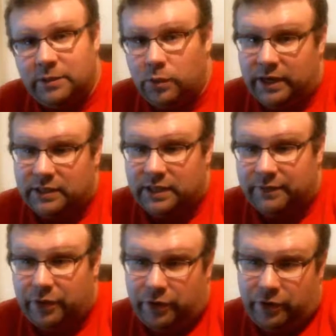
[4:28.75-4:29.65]
Why it doesn't have a
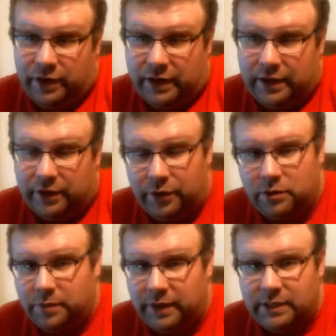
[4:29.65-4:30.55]
third, I don't know.
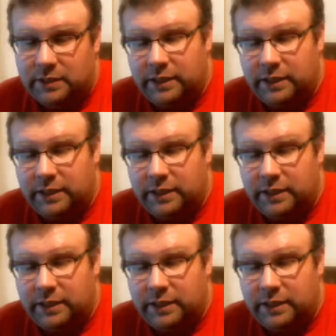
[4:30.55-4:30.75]
Space.